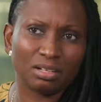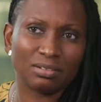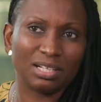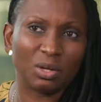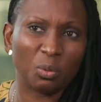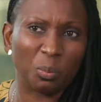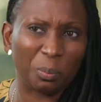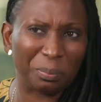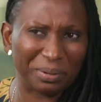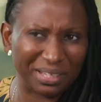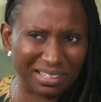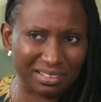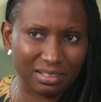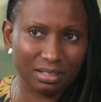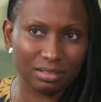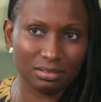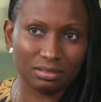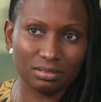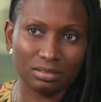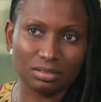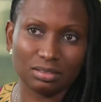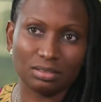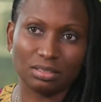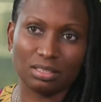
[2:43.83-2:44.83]
on
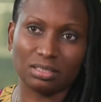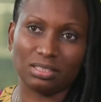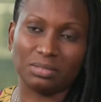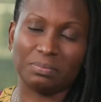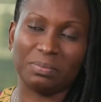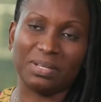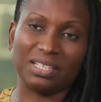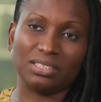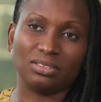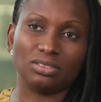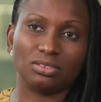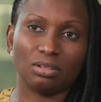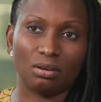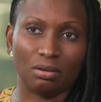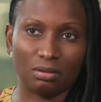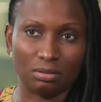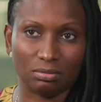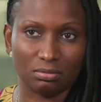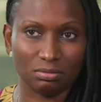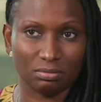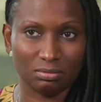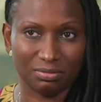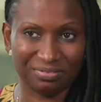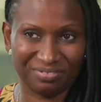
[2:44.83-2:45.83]
opinions, it's based
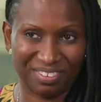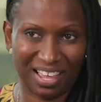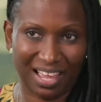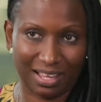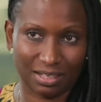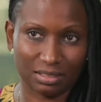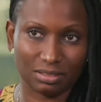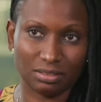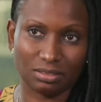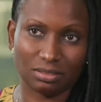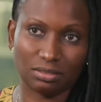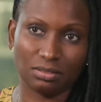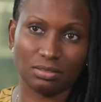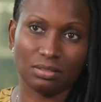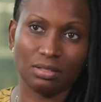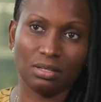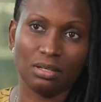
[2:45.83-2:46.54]
on facts.